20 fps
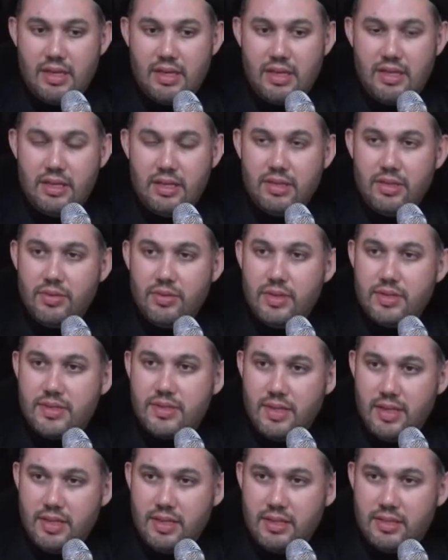You know, they
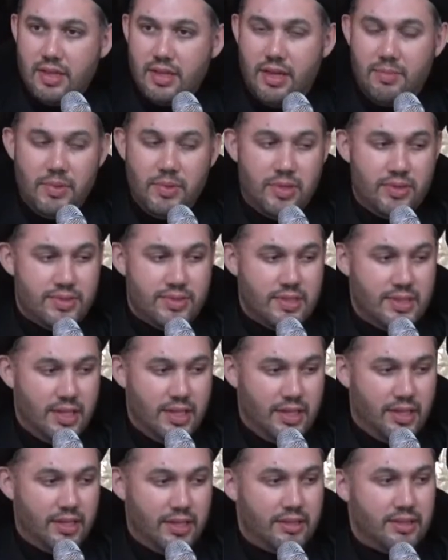say, Kamil
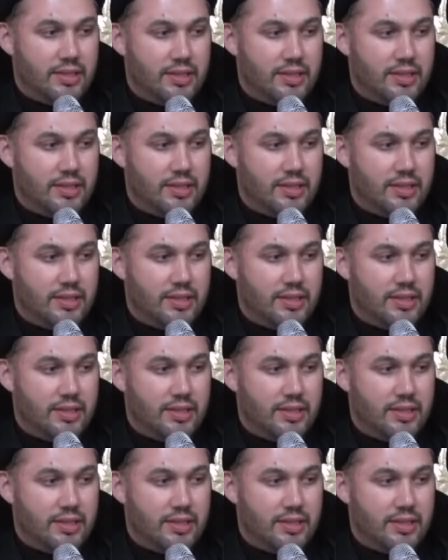Ziyarat.